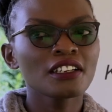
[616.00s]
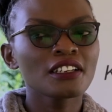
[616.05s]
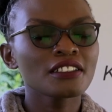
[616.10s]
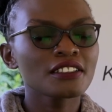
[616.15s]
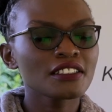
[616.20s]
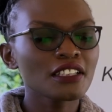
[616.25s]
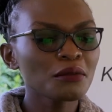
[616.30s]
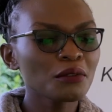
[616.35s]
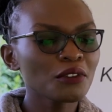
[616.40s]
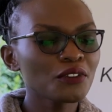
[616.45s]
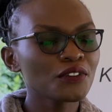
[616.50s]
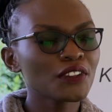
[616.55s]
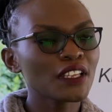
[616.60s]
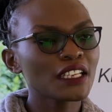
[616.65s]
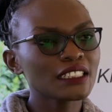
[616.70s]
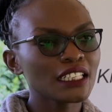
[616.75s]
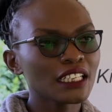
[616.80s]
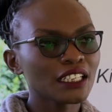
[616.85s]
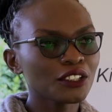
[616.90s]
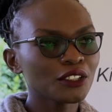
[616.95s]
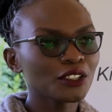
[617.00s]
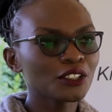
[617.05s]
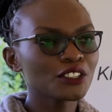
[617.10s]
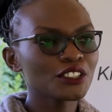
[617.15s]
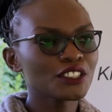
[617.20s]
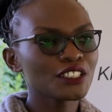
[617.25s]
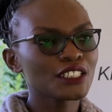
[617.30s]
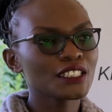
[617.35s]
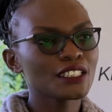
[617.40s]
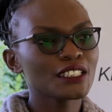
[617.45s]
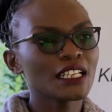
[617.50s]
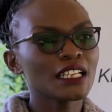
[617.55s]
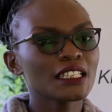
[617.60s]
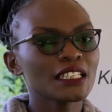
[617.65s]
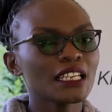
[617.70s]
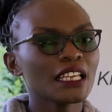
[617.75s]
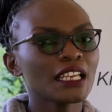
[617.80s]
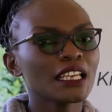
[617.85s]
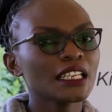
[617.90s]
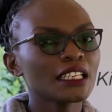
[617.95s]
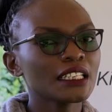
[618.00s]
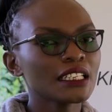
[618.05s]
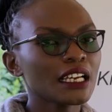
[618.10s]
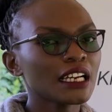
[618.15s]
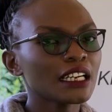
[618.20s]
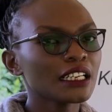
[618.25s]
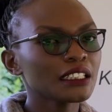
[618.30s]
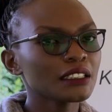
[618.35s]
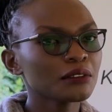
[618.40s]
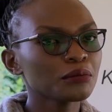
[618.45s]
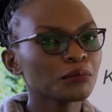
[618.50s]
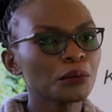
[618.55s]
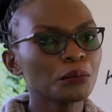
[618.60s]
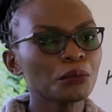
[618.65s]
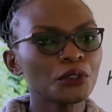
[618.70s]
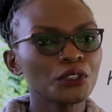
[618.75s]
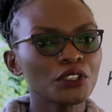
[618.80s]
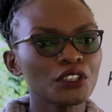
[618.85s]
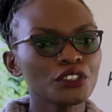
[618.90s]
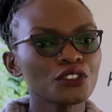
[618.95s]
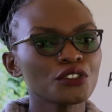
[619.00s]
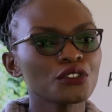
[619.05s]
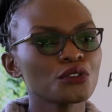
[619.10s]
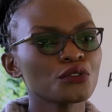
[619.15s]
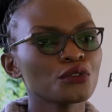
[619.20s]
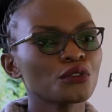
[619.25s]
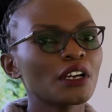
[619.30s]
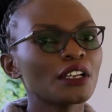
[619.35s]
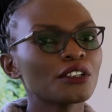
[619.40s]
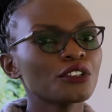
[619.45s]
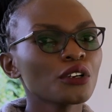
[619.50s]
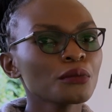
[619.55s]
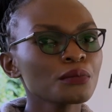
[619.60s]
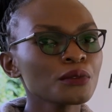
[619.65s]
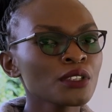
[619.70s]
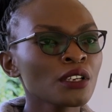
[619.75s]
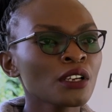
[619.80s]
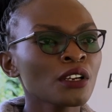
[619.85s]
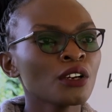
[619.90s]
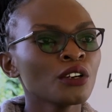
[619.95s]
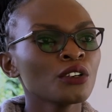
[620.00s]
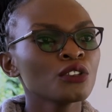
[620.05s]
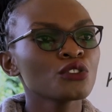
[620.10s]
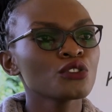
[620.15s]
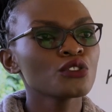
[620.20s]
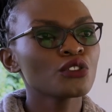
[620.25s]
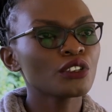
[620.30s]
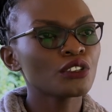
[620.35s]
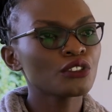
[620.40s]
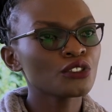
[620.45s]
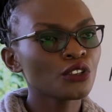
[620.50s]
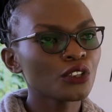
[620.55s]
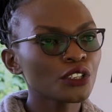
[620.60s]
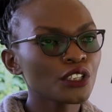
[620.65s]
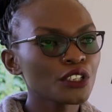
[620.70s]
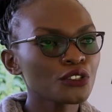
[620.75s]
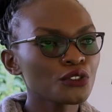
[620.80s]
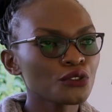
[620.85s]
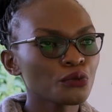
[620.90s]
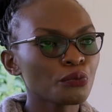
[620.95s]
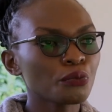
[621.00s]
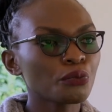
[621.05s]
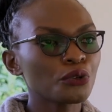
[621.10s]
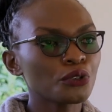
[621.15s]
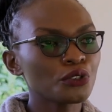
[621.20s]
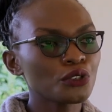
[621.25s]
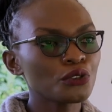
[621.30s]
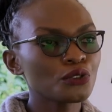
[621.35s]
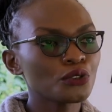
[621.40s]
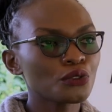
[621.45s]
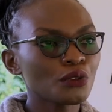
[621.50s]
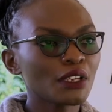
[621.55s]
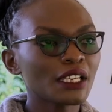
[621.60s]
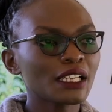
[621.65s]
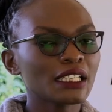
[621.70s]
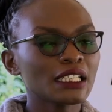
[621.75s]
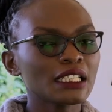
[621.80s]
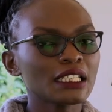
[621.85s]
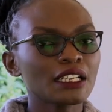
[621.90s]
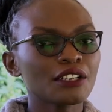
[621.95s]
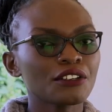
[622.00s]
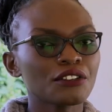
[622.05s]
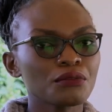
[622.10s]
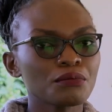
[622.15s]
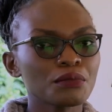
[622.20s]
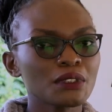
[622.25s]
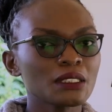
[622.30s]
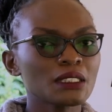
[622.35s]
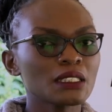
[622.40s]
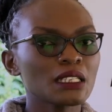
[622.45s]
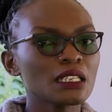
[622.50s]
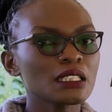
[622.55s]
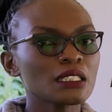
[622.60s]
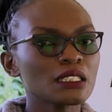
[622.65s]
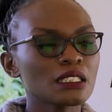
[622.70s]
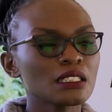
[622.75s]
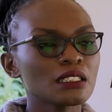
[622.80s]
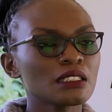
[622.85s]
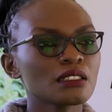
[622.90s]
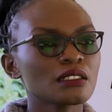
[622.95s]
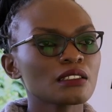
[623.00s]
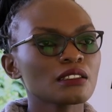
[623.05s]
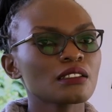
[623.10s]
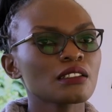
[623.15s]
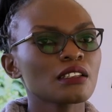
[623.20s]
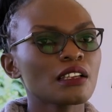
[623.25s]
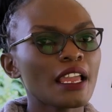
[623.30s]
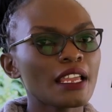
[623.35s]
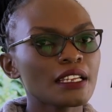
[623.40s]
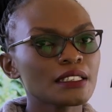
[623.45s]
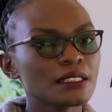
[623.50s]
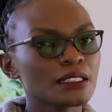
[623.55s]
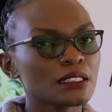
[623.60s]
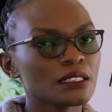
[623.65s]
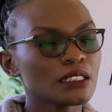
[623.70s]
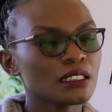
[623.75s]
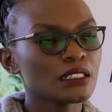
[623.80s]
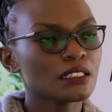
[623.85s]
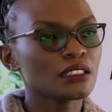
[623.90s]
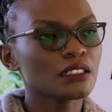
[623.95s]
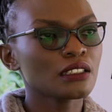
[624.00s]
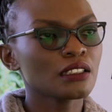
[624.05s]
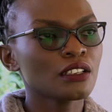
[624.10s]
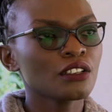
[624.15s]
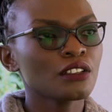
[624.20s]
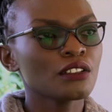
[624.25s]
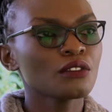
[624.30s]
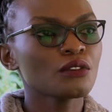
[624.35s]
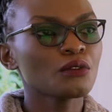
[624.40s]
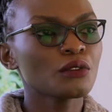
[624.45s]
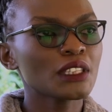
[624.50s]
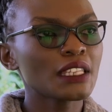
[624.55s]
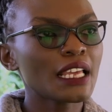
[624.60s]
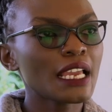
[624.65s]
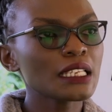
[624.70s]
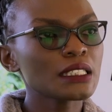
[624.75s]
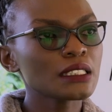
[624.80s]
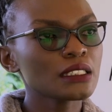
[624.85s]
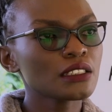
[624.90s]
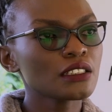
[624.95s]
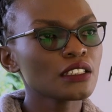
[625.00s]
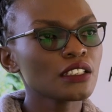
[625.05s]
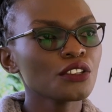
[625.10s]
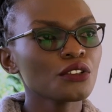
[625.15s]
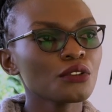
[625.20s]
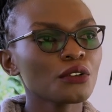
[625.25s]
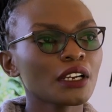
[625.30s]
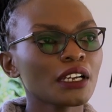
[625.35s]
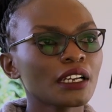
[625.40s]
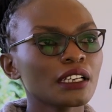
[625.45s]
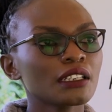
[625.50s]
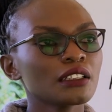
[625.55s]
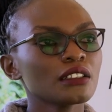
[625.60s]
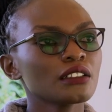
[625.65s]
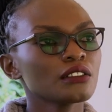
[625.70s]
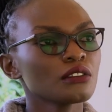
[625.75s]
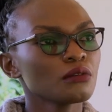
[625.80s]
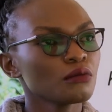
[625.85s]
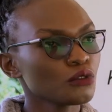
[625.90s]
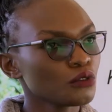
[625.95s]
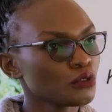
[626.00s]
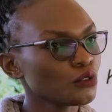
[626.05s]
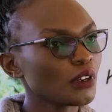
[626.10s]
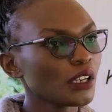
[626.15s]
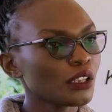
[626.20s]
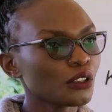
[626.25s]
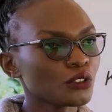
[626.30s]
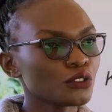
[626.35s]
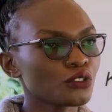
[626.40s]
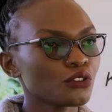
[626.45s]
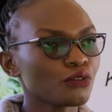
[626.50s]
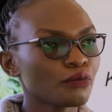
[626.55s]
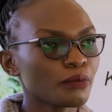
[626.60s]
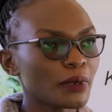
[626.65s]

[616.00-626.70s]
Some of the technologies that the young people need to adopt in order to produce well in agribusiness is ICT. With ICT, you can do a lot of